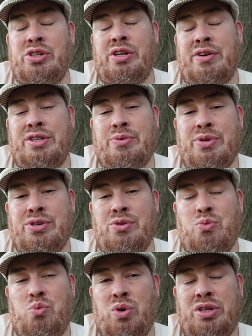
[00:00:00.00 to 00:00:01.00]
their intuition.
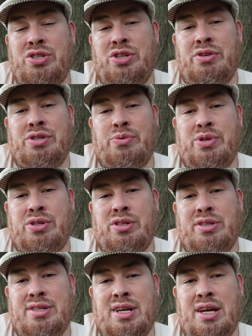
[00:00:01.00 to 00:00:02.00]
What does your
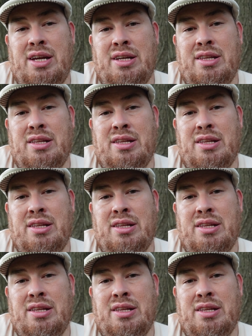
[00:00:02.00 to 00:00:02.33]
intuition say?